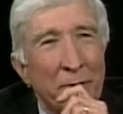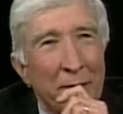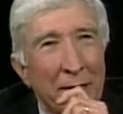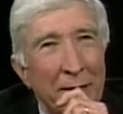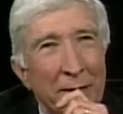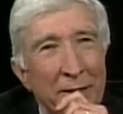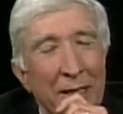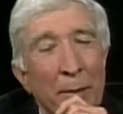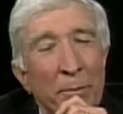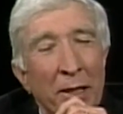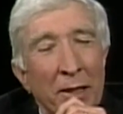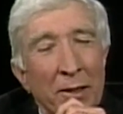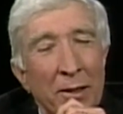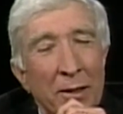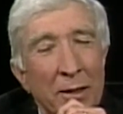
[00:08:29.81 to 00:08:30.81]
careers, some
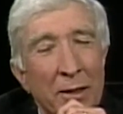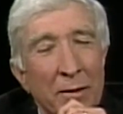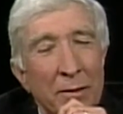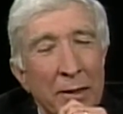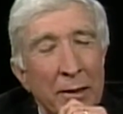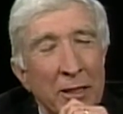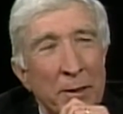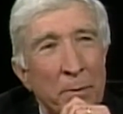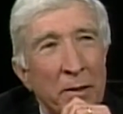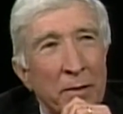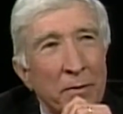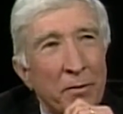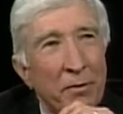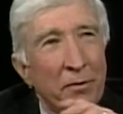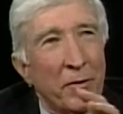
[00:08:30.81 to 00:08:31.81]
had long careers, but
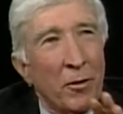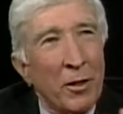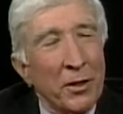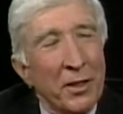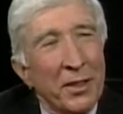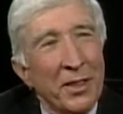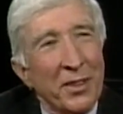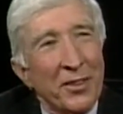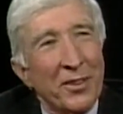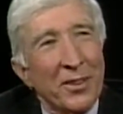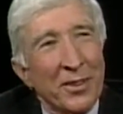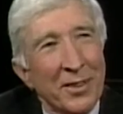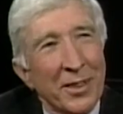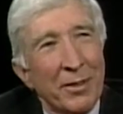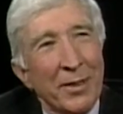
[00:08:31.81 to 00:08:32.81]
have fallen
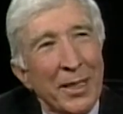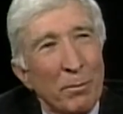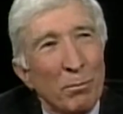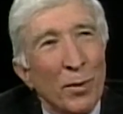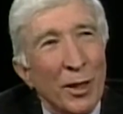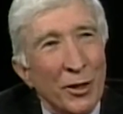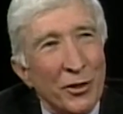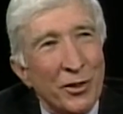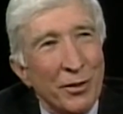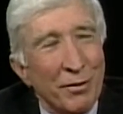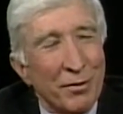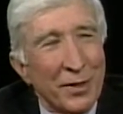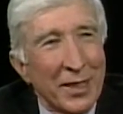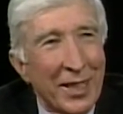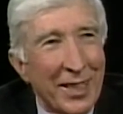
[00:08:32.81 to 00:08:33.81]
into the great mulch
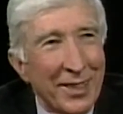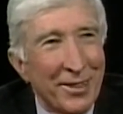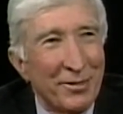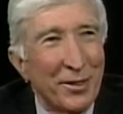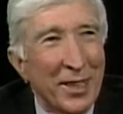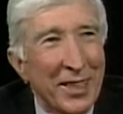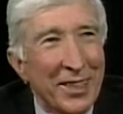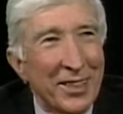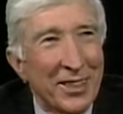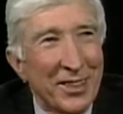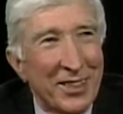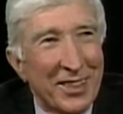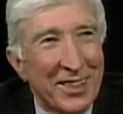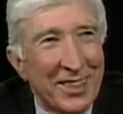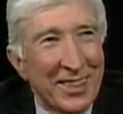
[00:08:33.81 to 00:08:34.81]
of forgotten
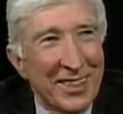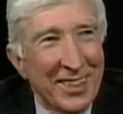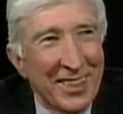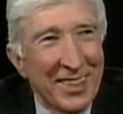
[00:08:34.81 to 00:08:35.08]
writers.